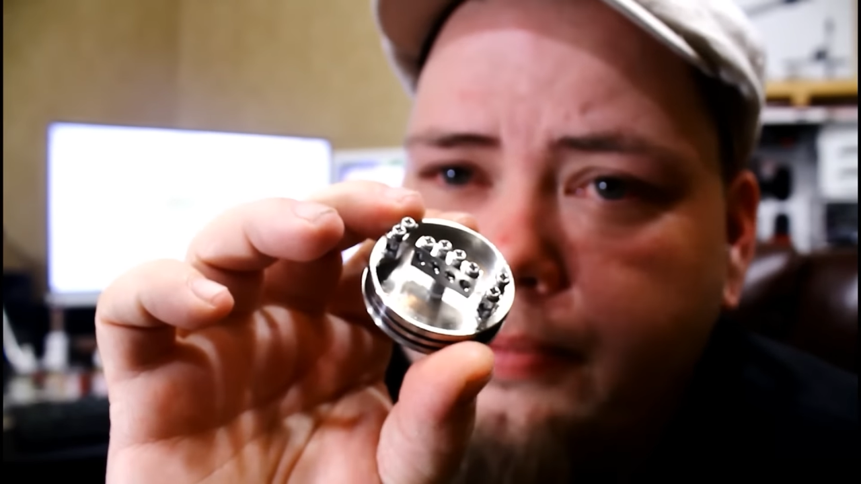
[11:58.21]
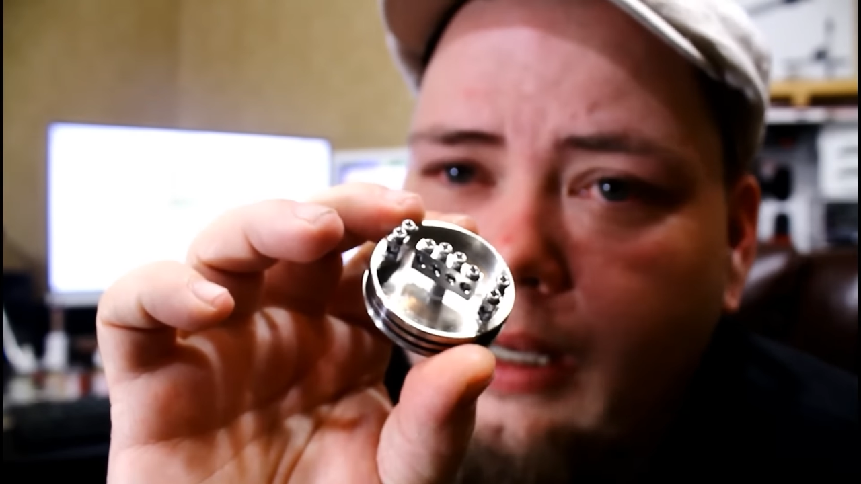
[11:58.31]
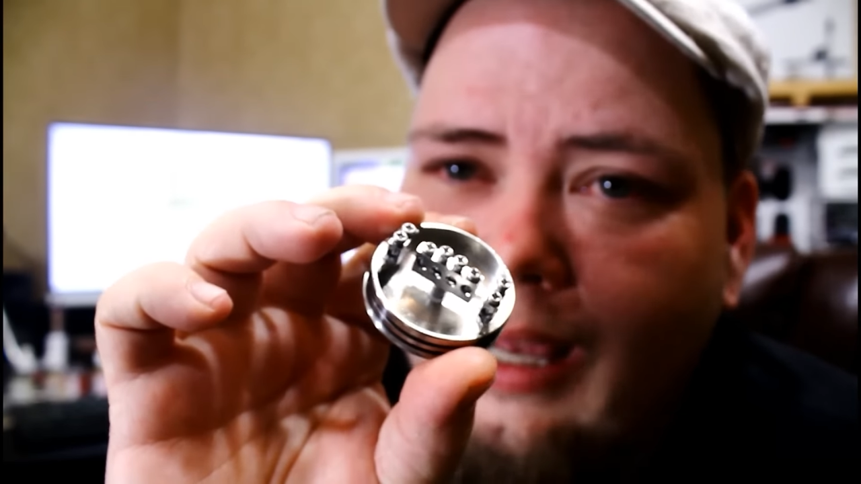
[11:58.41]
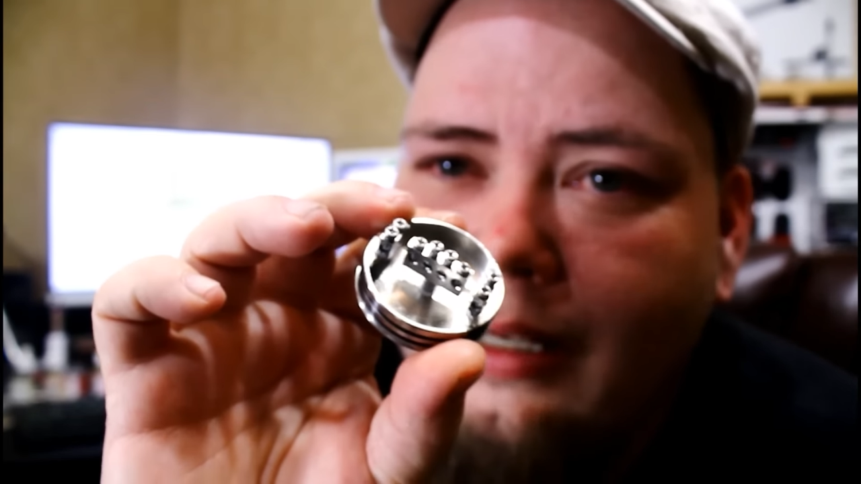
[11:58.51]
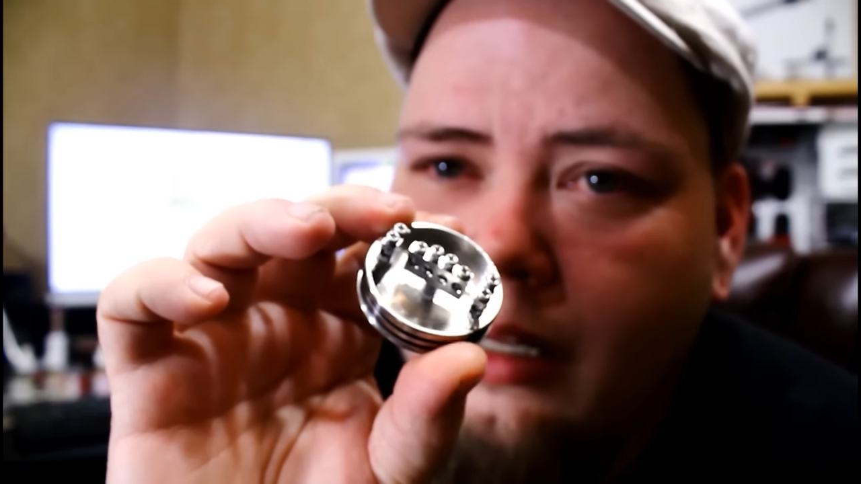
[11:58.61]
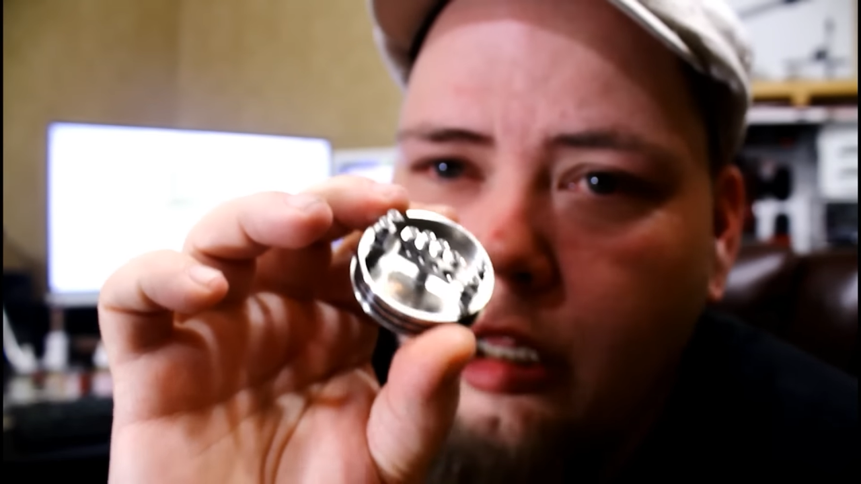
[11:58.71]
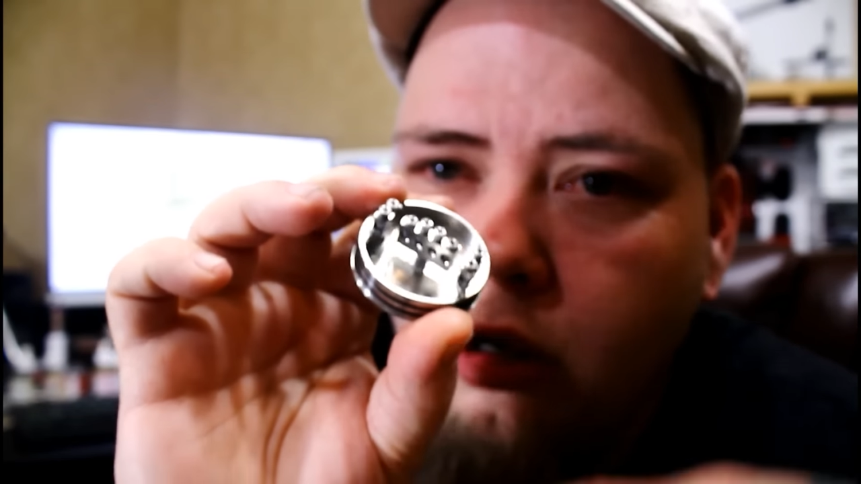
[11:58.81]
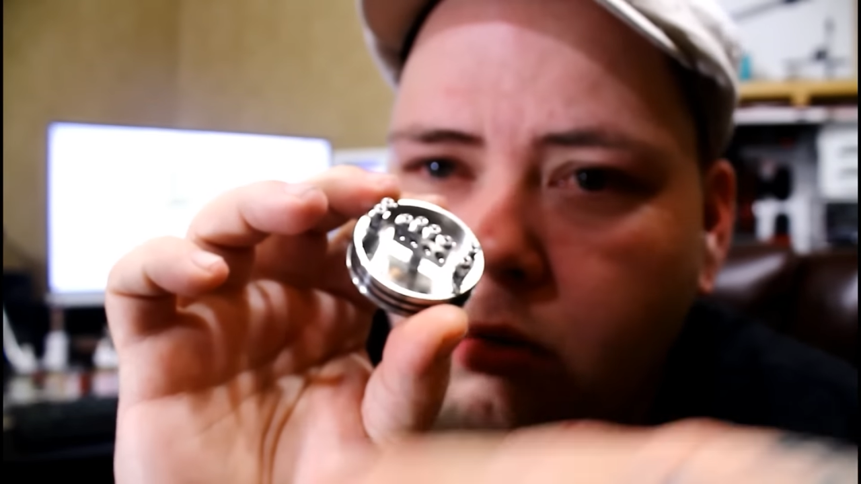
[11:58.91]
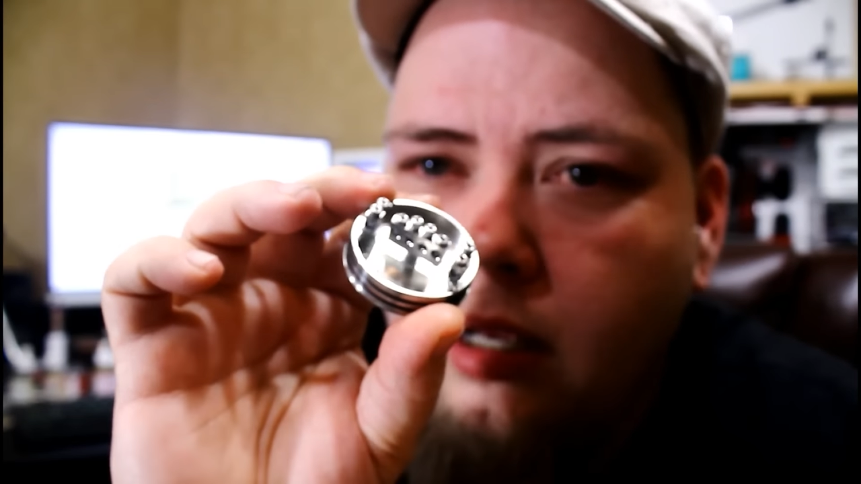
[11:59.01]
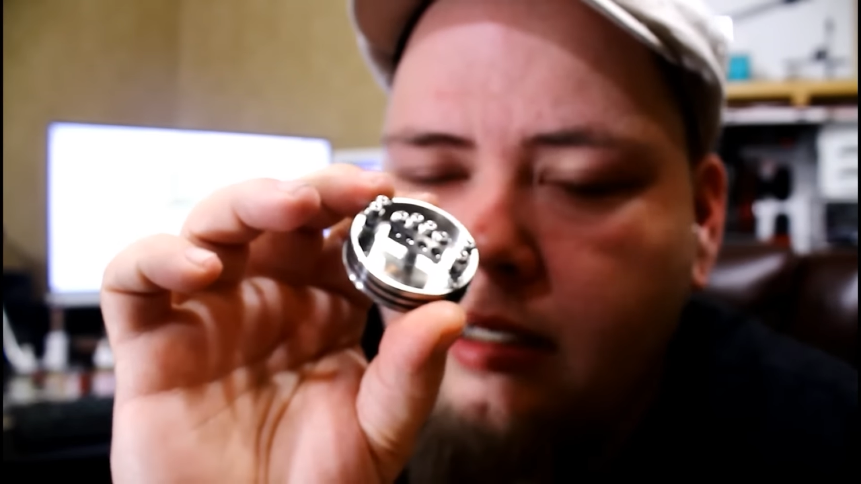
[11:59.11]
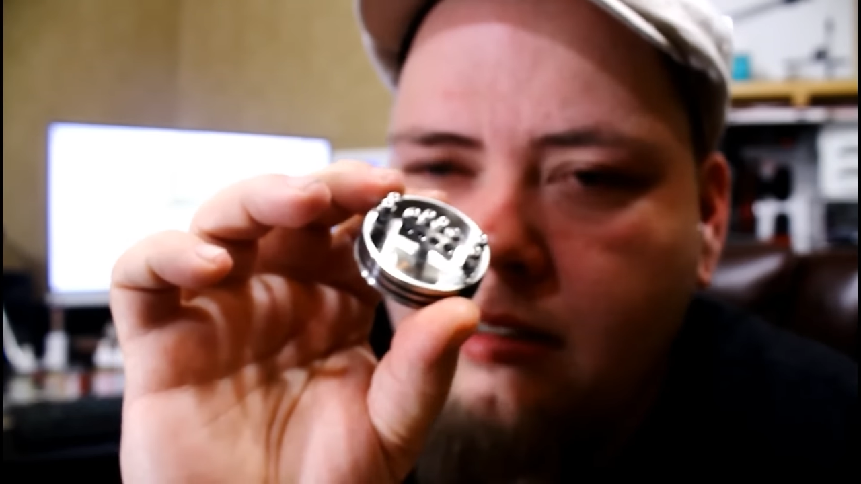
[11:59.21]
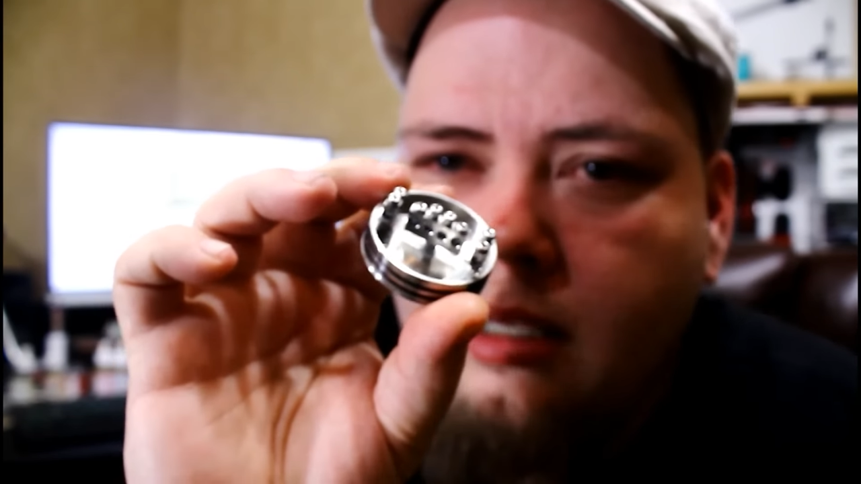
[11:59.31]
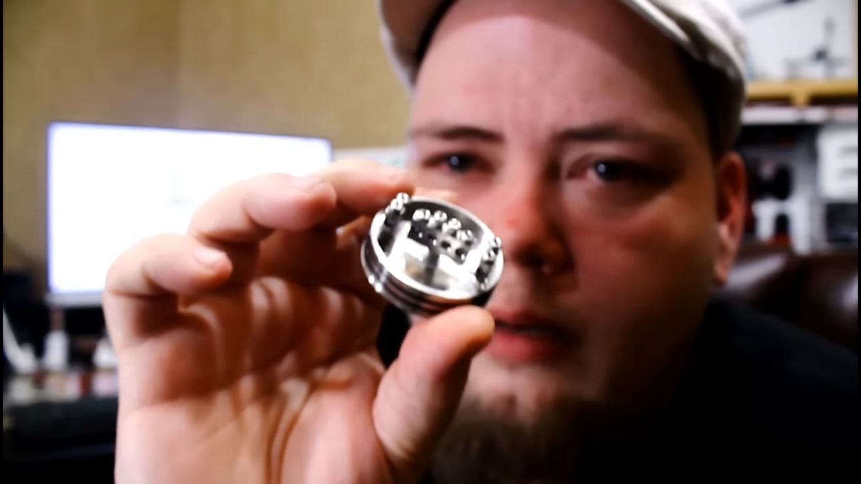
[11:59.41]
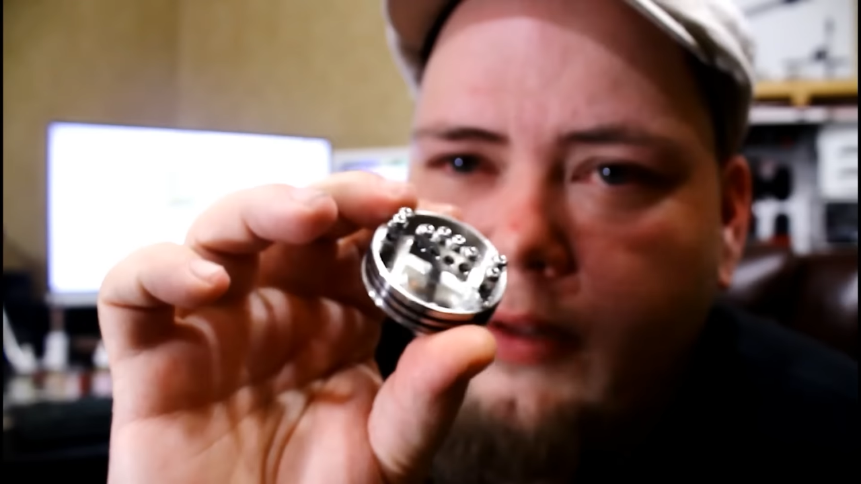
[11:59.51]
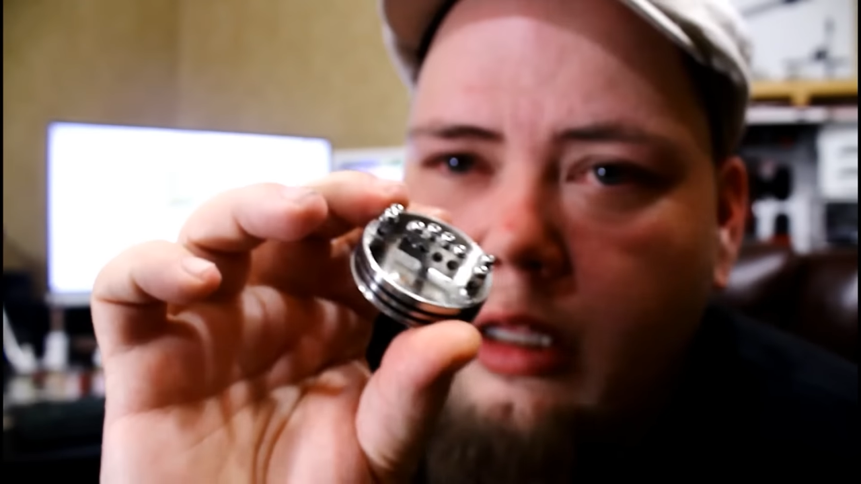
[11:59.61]
But I did
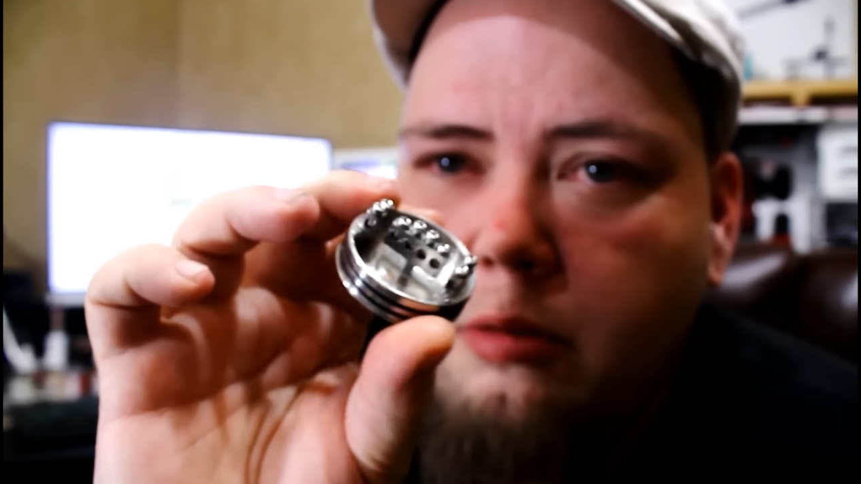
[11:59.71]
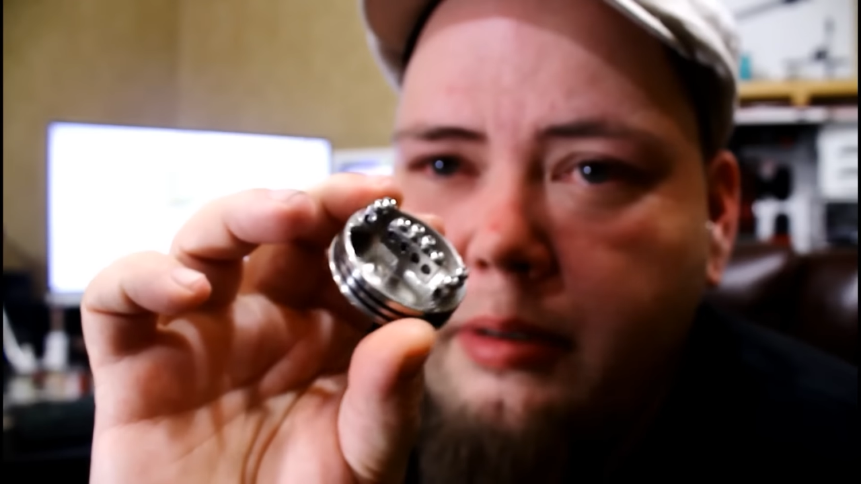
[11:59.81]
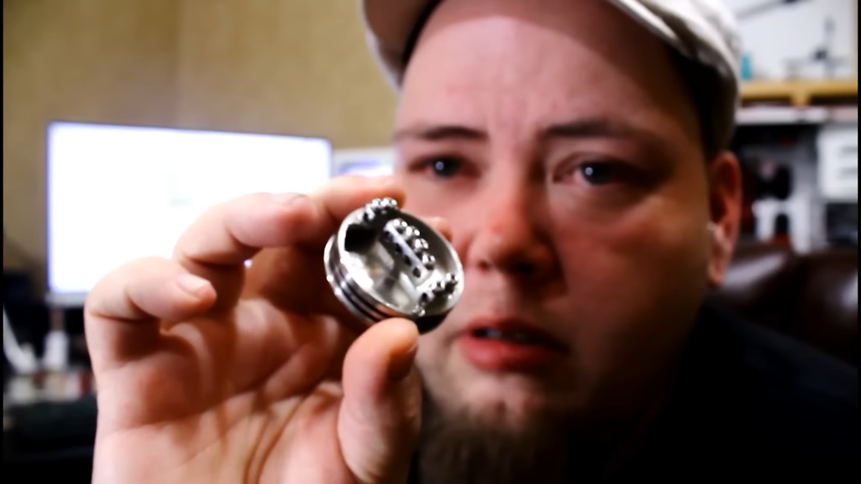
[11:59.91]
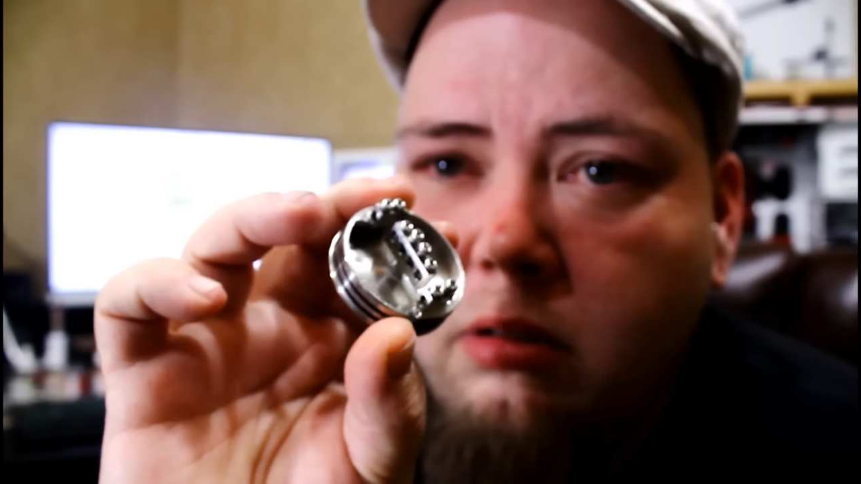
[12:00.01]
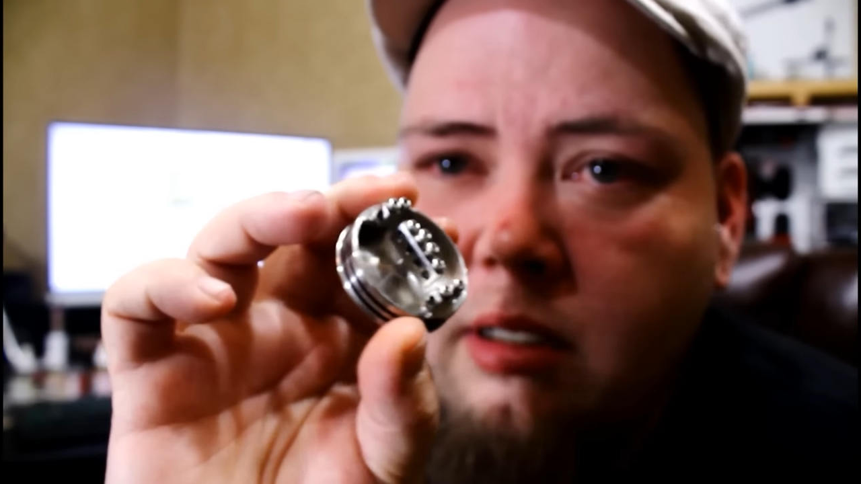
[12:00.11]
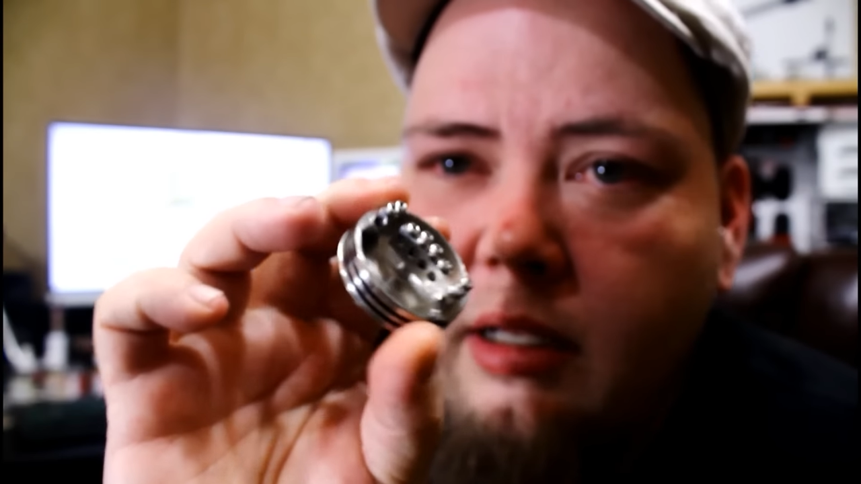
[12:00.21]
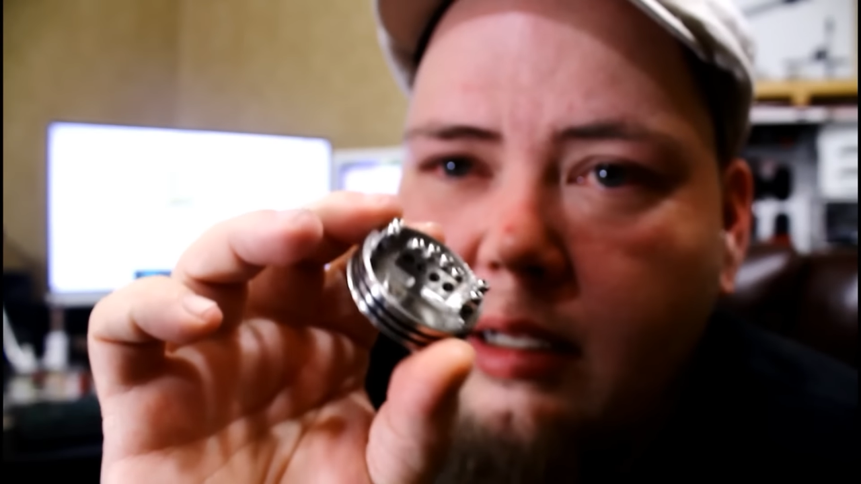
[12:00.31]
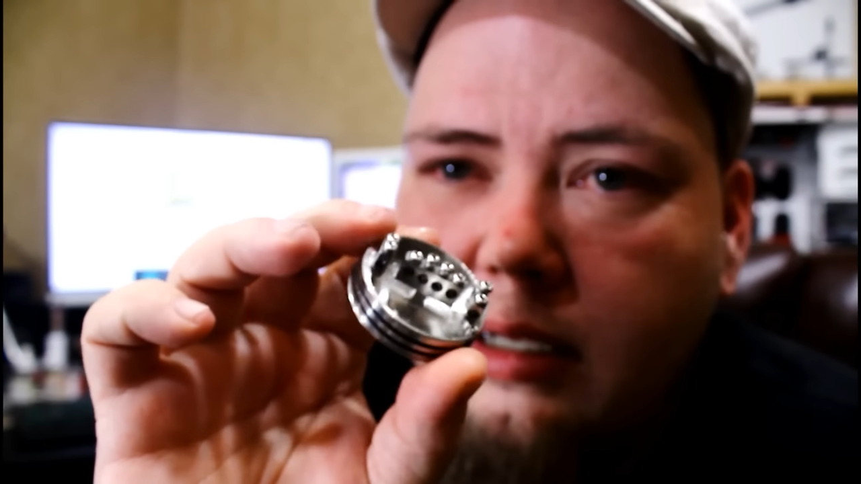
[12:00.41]
kind of a low build,